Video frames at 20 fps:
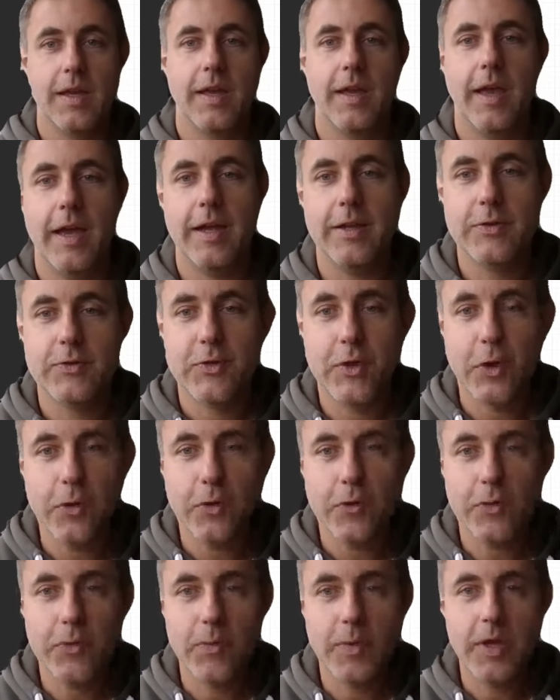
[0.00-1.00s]
And so
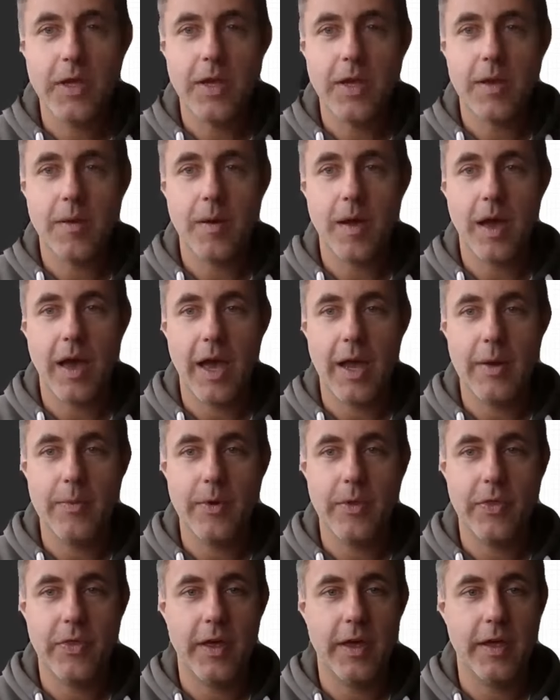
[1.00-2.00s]
for me, I
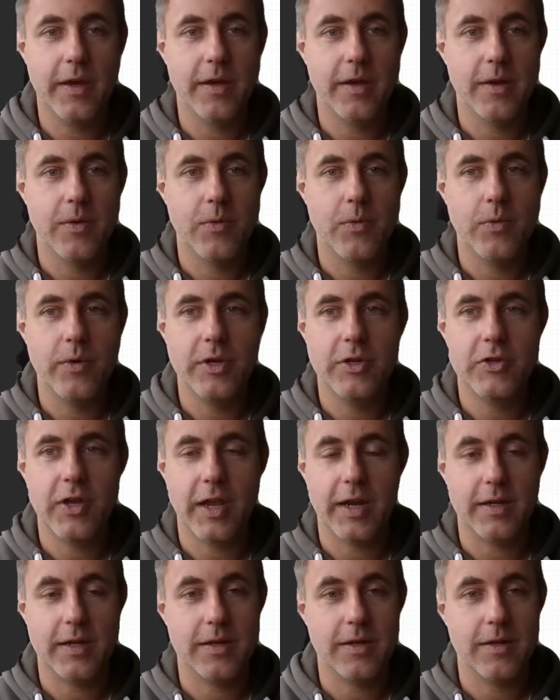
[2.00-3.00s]
would then
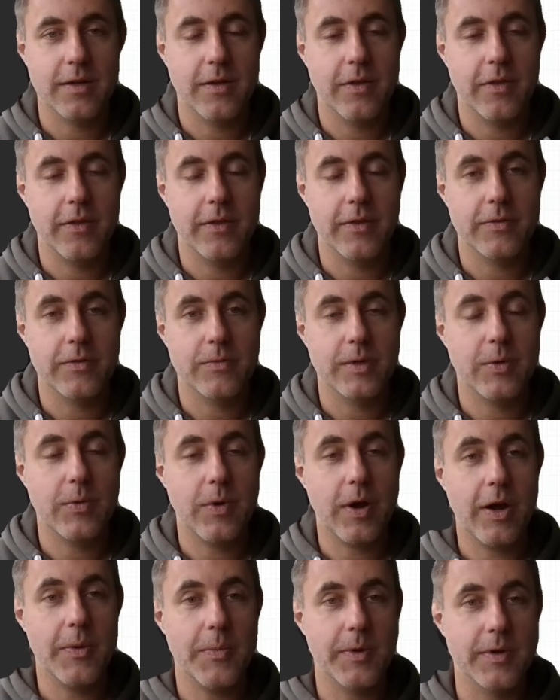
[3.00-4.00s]
reject this
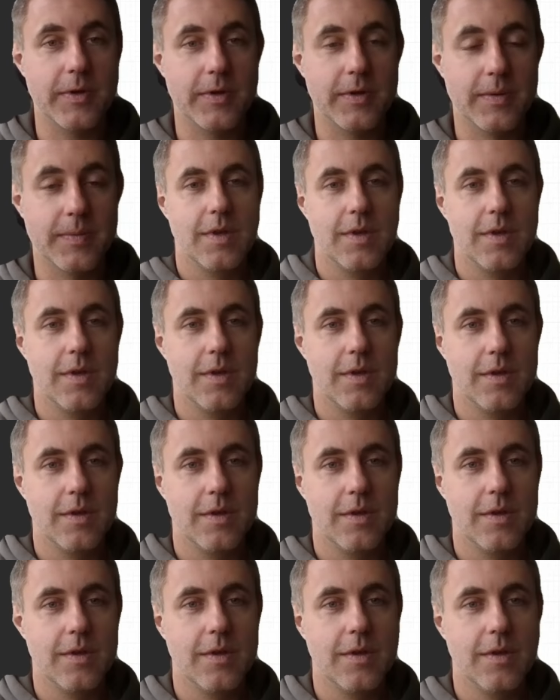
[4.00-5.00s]
requirement.
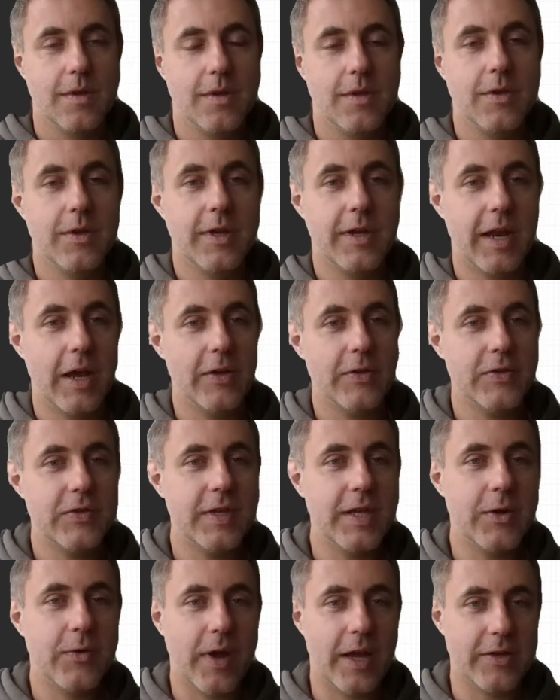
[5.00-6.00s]
You can now
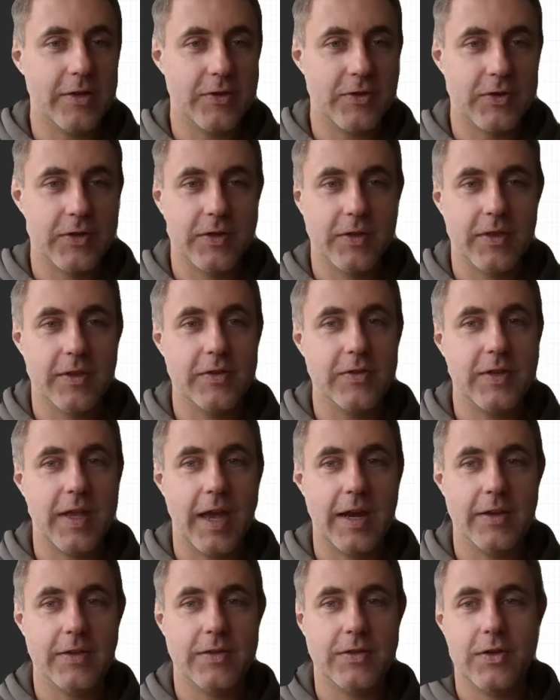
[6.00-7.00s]
see it registered the
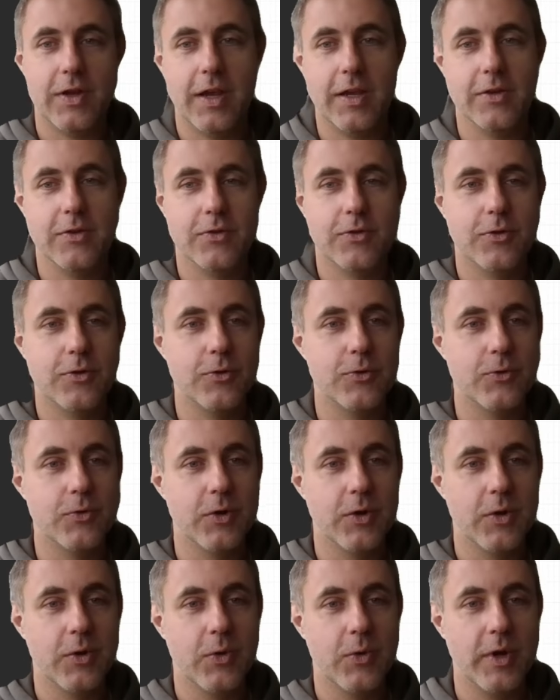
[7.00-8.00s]
status change
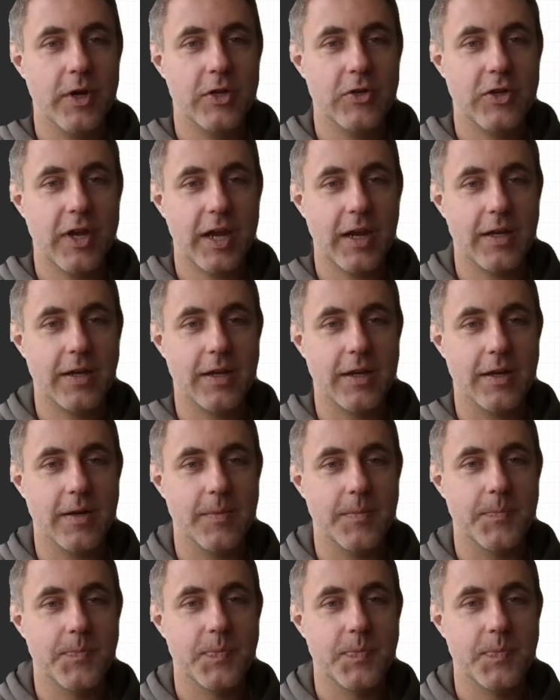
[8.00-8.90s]
to rejected.